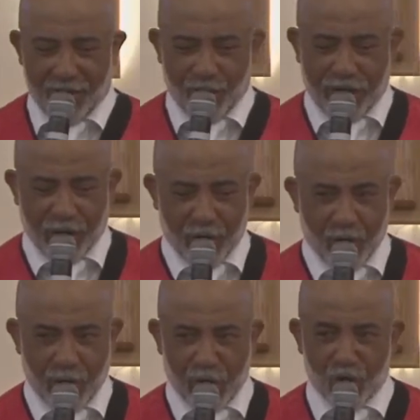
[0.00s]
when
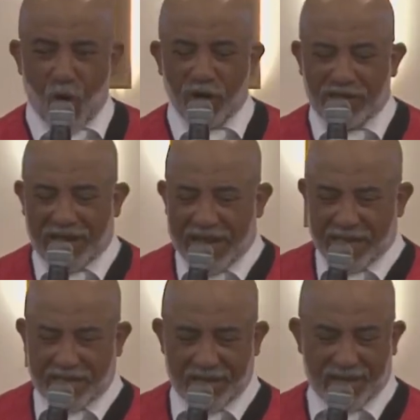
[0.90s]
you, you want to
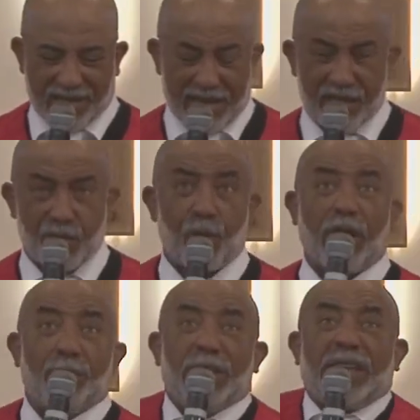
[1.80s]
get to the
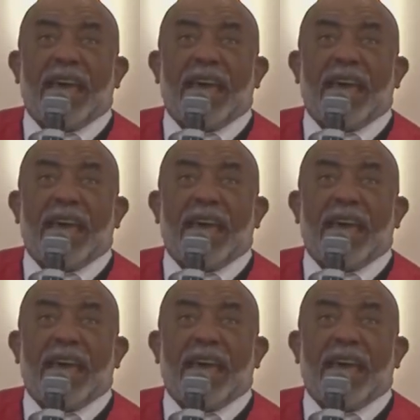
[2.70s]
sanctuary but